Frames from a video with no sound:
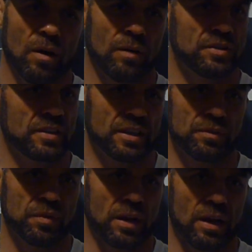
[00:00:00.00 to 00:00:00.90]
Obviously, you
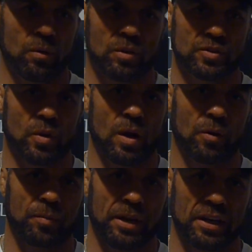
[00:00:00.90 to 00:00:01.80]
can find out what's going on
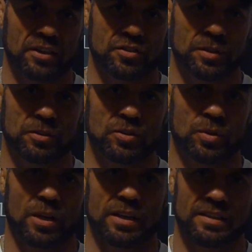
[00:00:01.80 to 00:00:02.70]
with me at
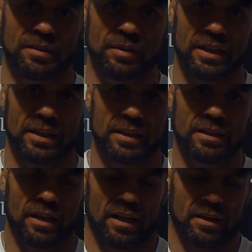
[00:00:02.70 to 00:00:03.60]
XtremeCouture.tv
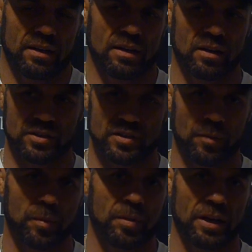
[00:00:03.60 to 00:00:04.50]
and our
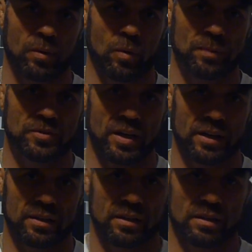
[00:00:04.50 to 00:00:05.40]
supplement
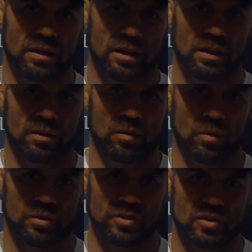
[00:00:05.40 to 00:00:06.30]
website,
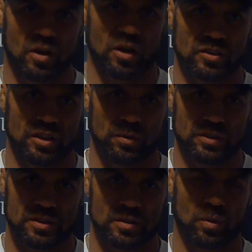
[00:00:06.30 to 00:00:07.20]
which is largely
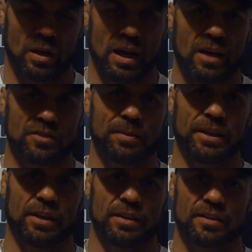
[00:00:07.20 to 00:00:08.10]
what allows me
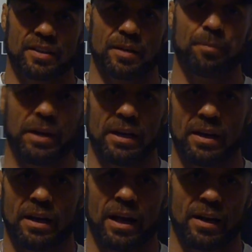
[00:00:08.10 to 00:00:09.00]
to compete
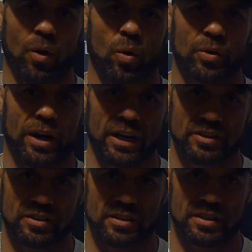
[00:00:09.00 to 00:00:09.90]
at an older
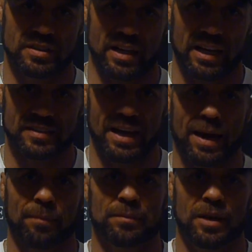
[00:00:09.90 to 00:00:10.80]
age, is
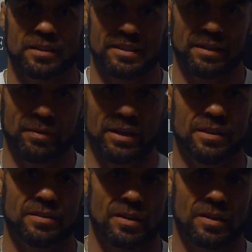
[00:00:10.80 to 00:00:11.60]
XCAP TV.